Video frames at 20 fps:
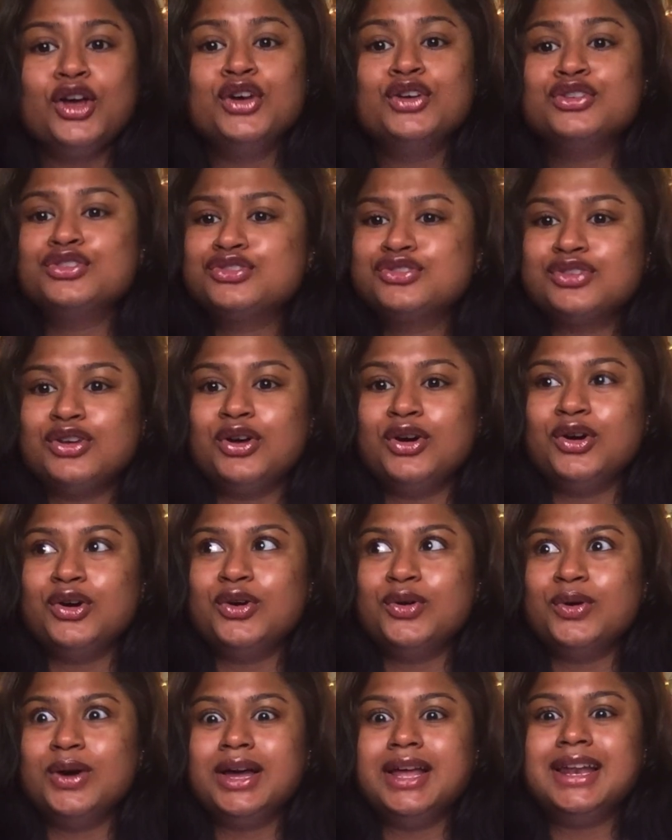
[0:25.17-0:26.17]

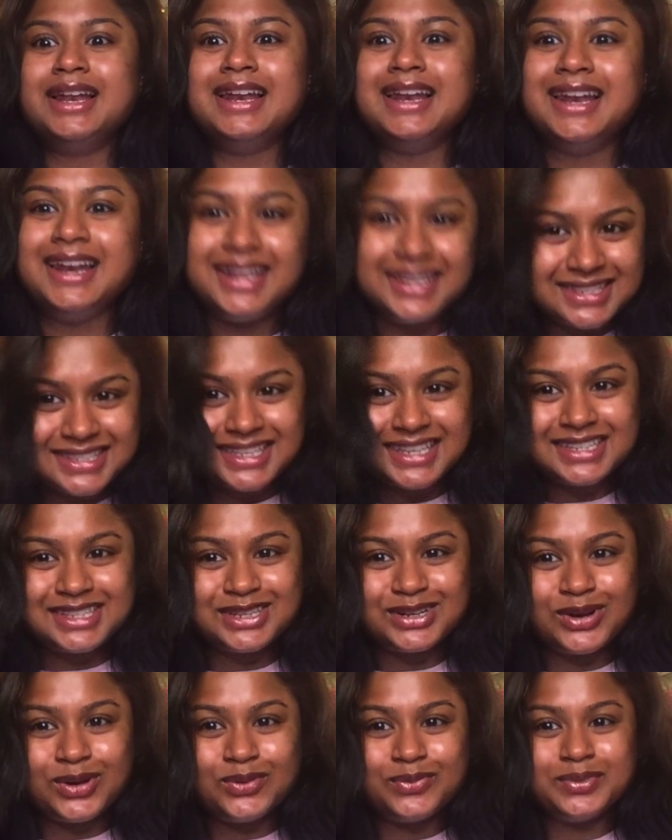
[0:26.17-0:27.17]
So let's get to
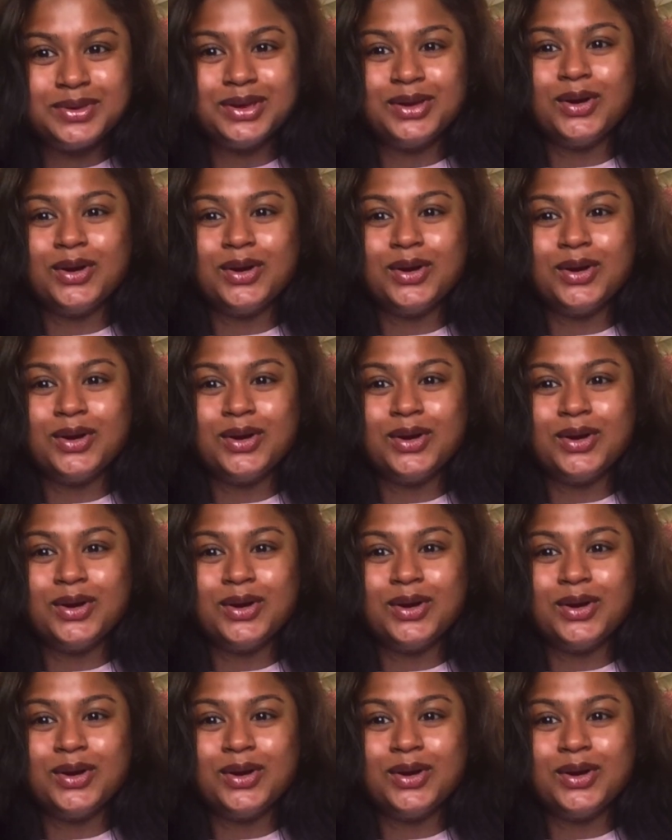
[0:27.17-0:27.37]
know me